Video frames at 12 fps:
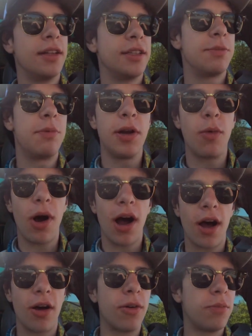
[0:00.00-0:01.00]
It's been a
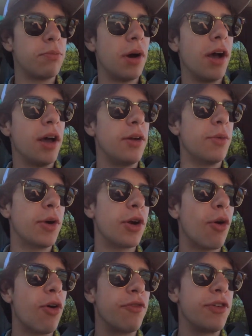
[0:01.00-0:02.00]
while, but we're
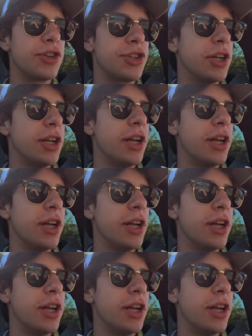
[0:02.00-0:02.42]
going fishing